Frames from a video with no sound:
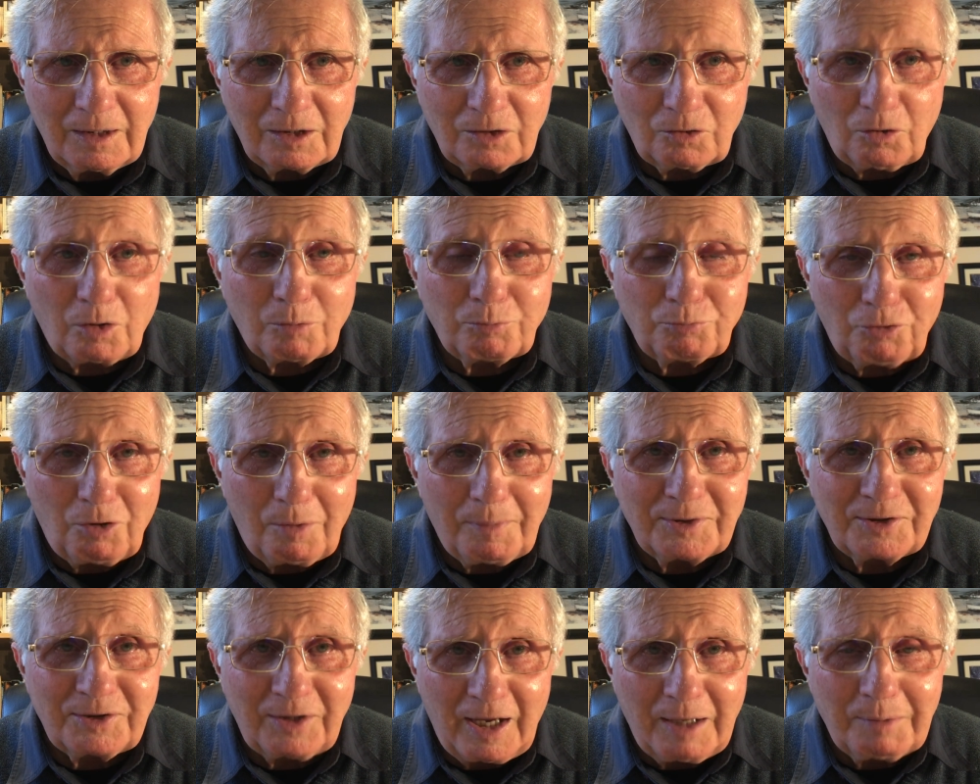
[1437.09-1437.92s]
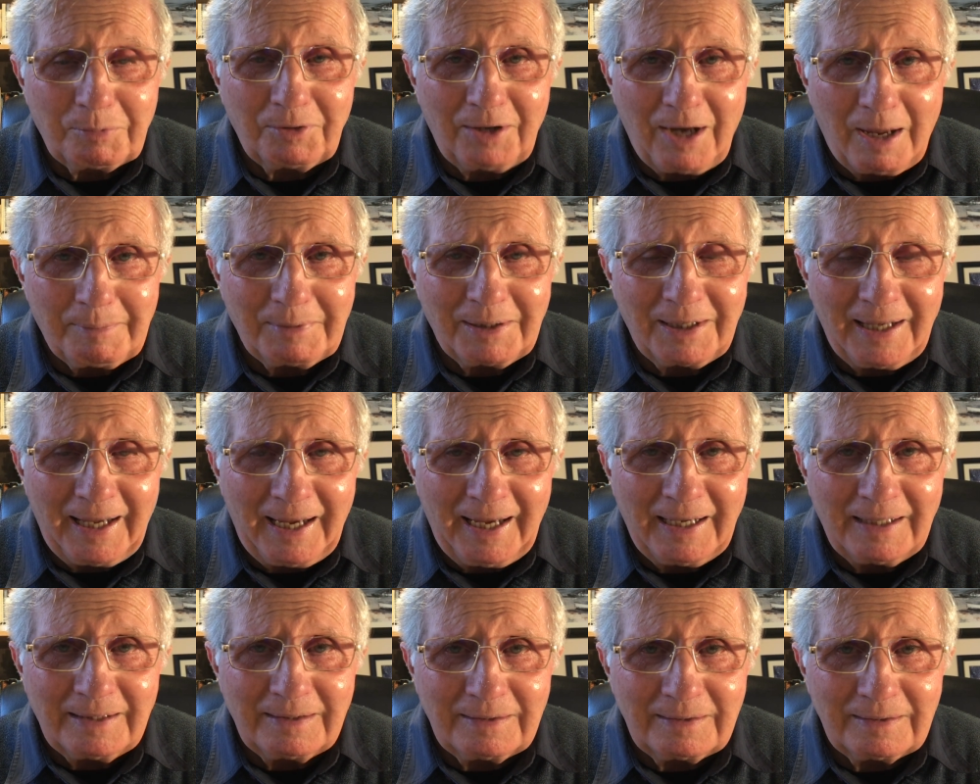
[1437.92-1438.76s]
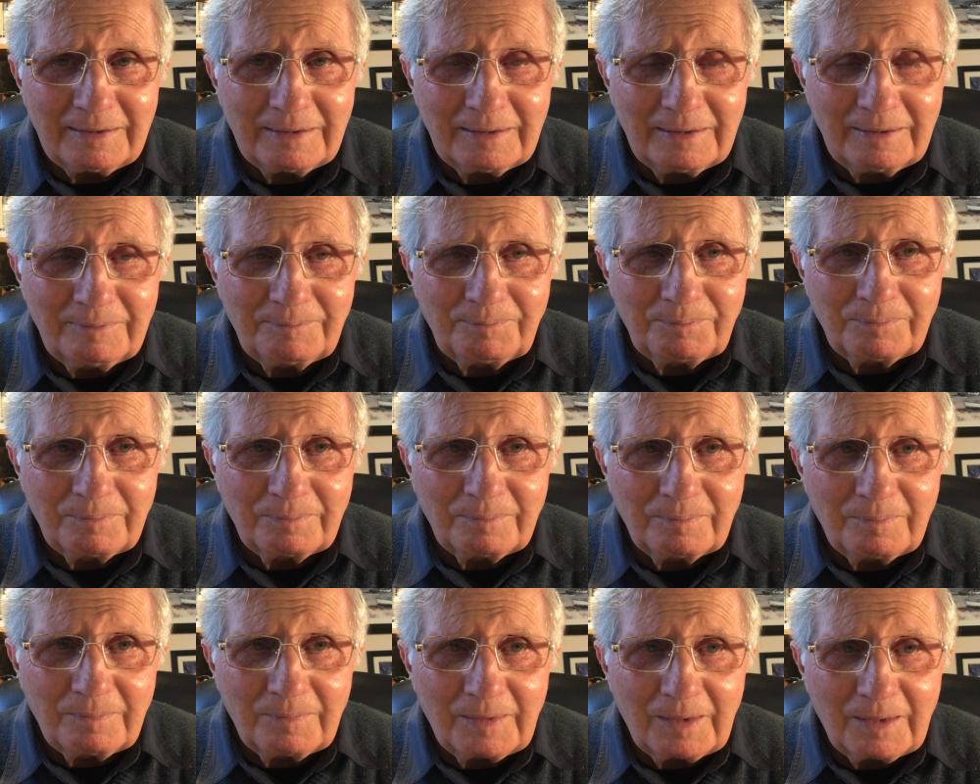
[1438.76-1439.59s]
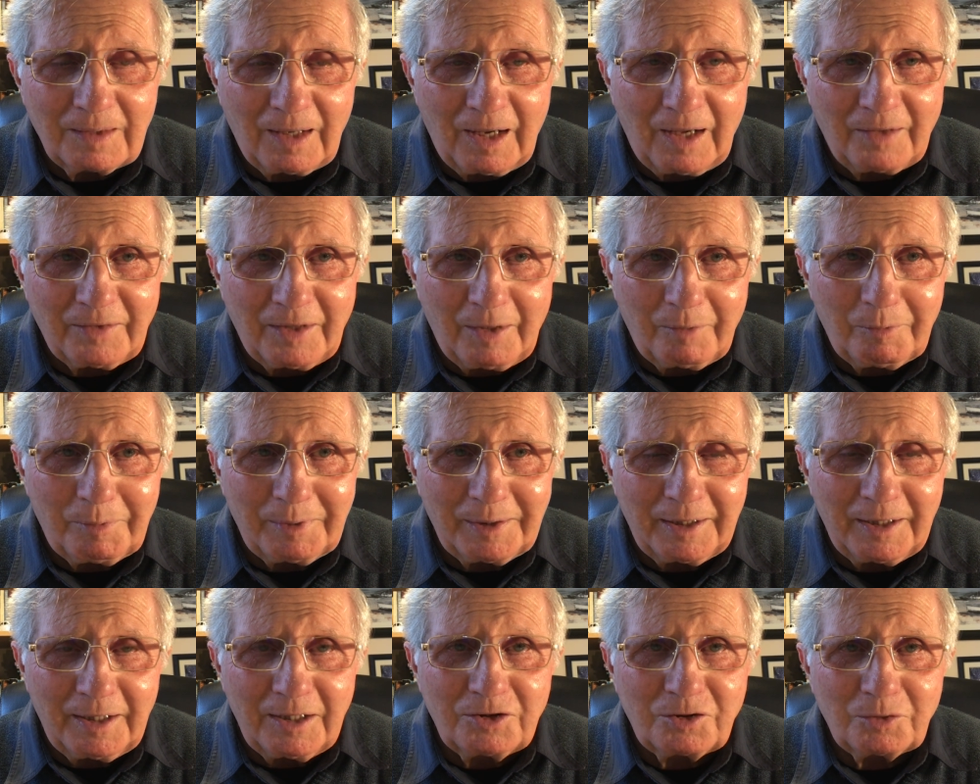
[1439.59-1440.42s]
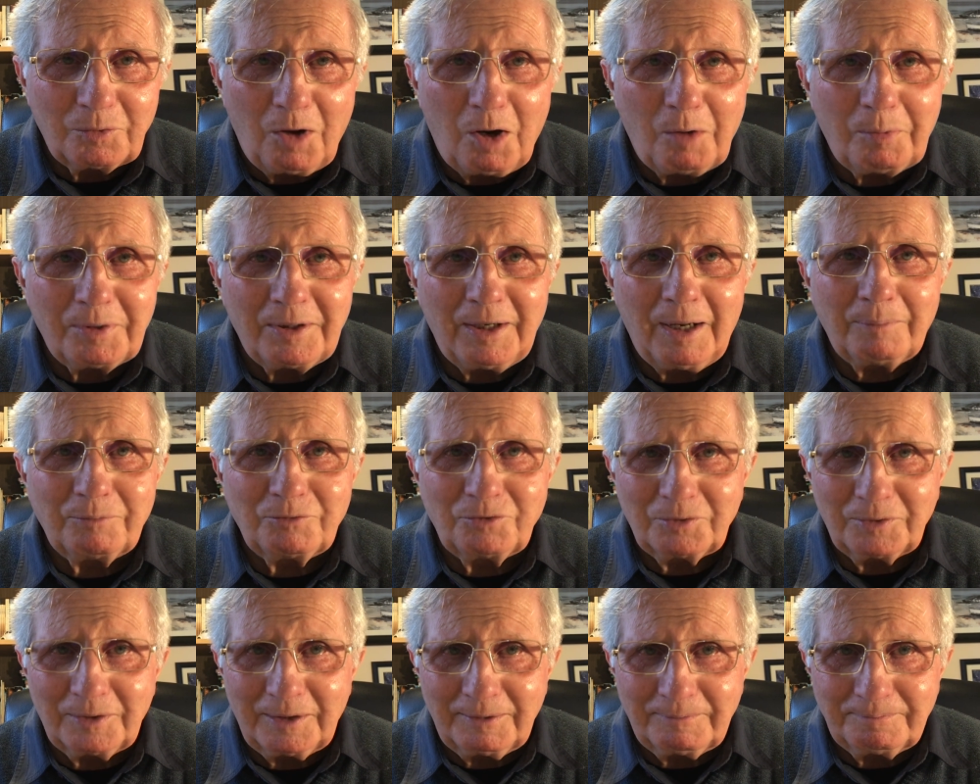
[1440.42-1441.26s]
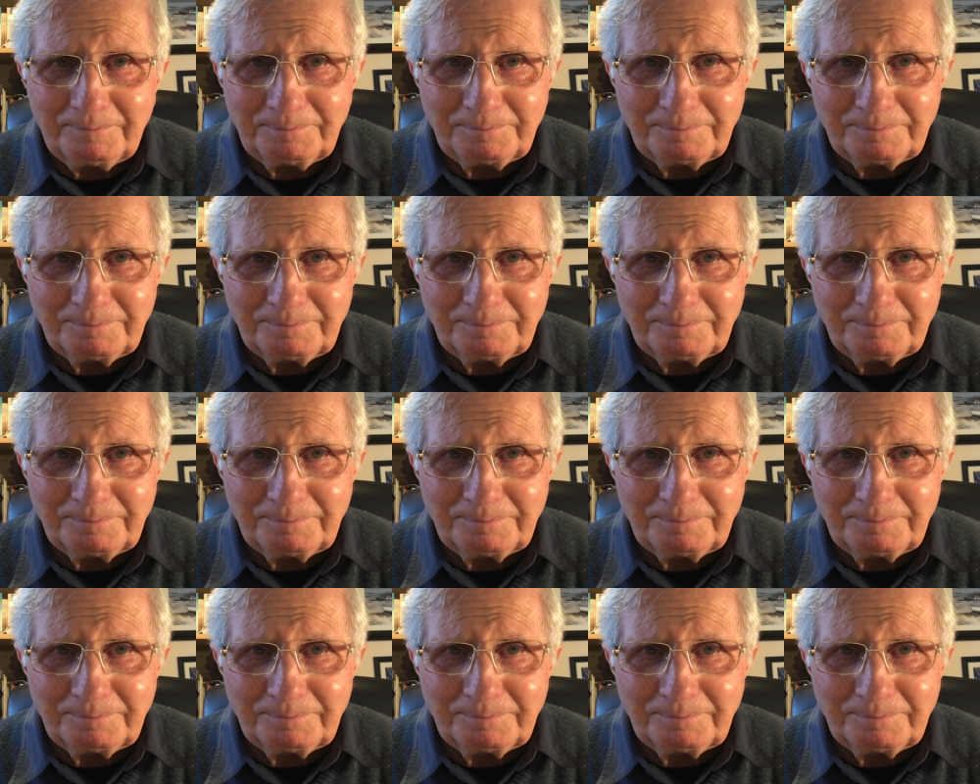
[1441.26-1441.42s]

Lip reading: God promised Abraham a land, and they were beginning to open up to it